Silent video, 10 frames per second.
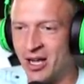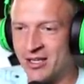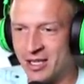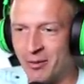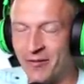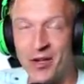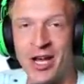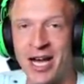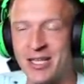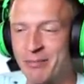Some of
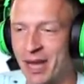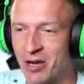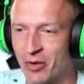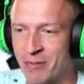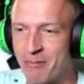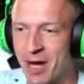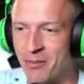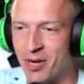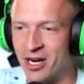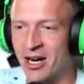you guys may
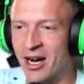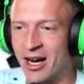remember